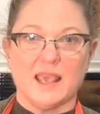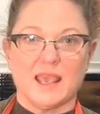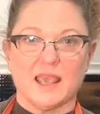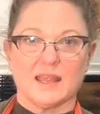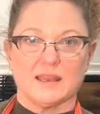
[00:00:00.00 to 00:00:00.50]

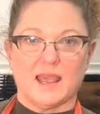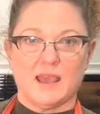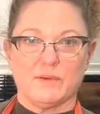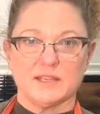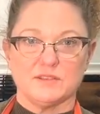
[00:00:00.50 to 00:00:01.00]
And
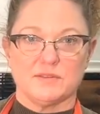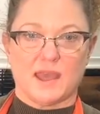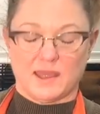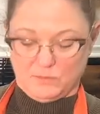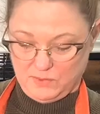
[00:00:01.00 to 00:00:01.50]
how I do
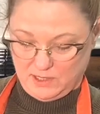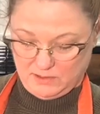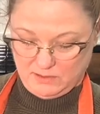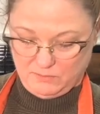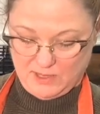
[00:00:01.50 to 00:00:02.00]
that
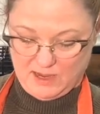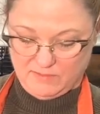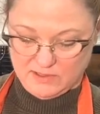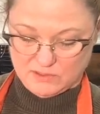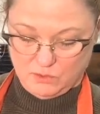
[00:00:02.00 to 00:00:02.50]
when we have
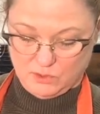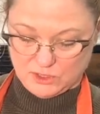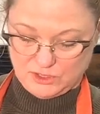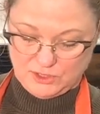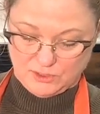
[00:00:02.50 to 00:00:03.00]
this
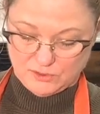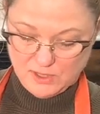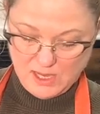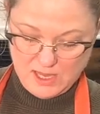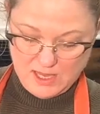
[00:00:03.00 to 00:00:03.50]
horseshoe
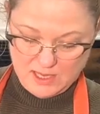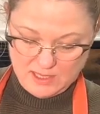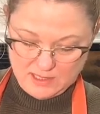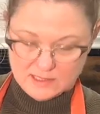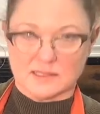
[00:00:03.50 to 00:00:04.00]

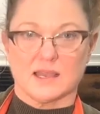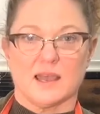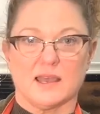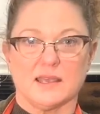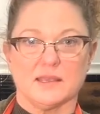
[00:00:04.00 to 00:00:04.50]
is
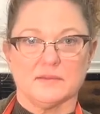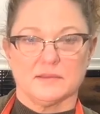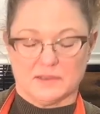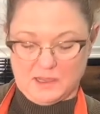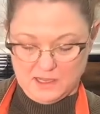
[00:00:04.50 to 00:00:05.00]
I
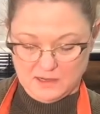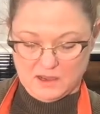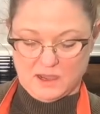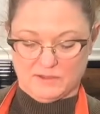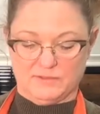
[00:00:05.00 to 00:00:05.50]
cut
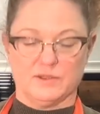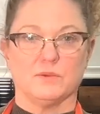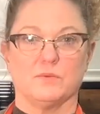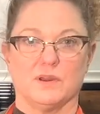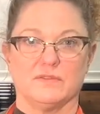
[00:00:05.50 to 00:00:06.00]

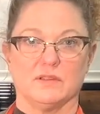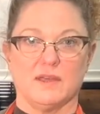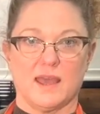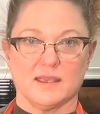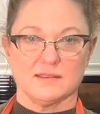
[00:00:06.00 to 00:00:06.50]
off one of the
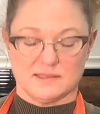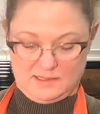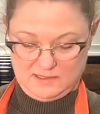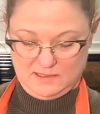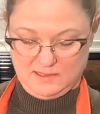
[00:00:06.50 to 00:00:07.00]

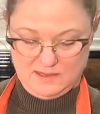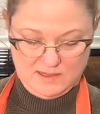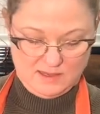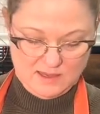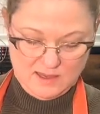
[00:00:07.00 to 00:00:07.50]
legs
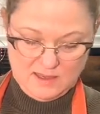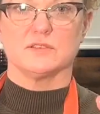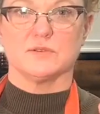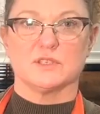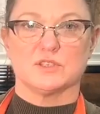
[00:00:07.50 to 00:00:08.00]

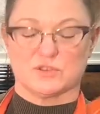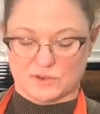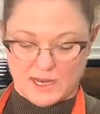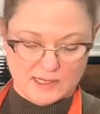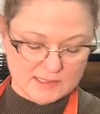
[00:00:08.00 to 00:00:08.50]
so it's
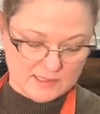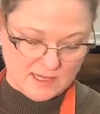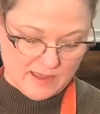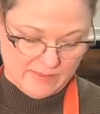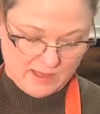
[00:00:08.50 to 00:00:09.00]
straight,
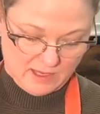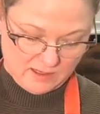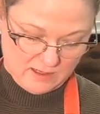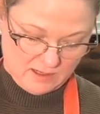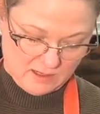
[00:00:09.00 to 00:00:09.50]
and
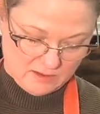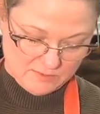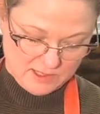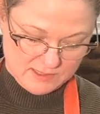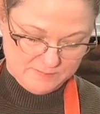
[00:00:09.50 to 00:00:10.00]
then another
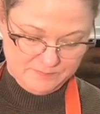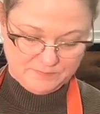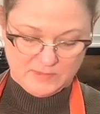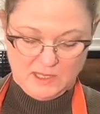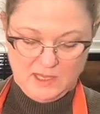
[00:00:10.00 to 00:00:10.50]
one.
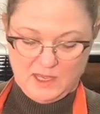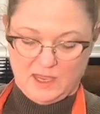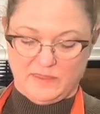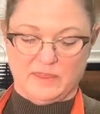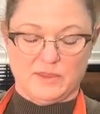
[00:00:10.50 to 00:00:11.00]

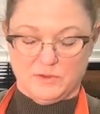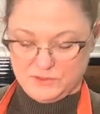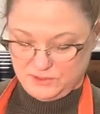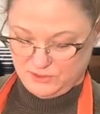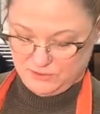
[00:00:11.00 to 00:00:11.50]
And then
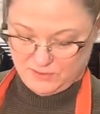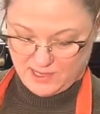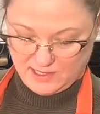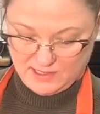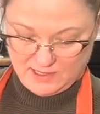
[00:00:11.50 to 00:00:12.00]
those two
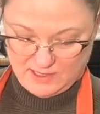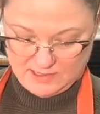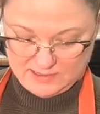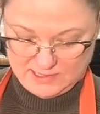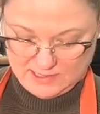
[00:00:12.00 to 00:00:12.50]
I can
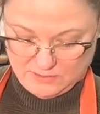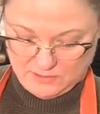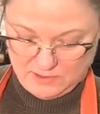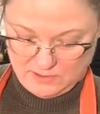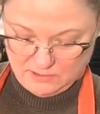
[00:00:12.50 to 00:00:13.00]
cut
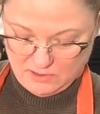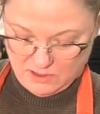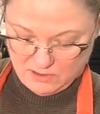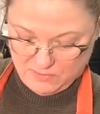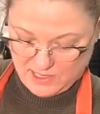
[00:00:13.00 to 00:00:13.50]
down the
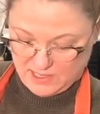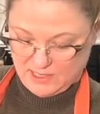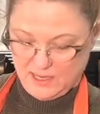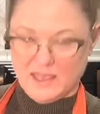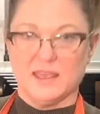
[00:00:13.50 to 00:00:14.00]
long way